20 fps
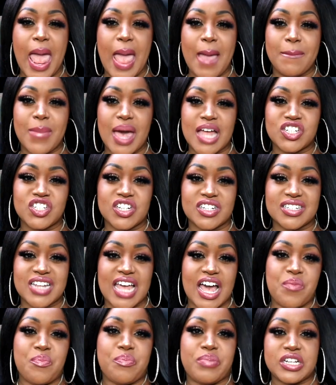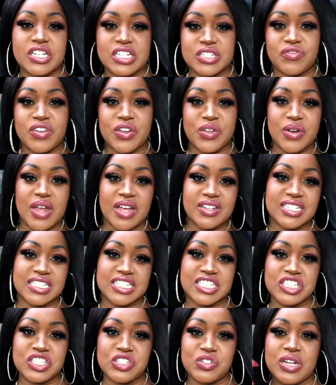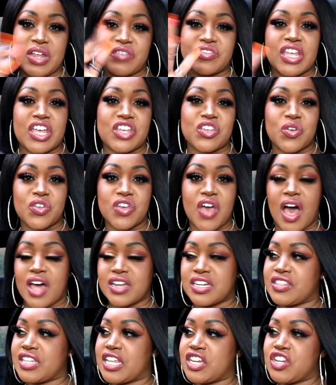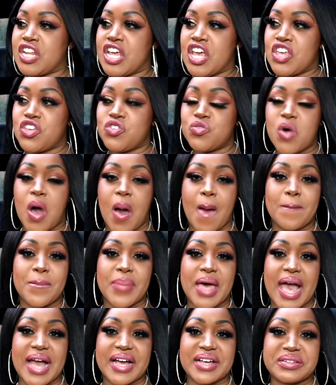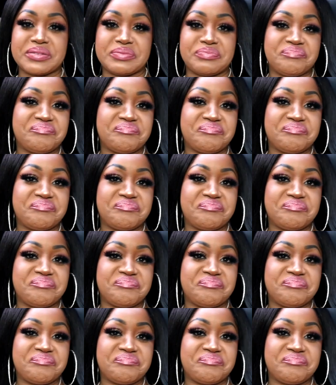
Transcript: Imagine a bitch is blown out to see you, left it in your yard, and then you come back.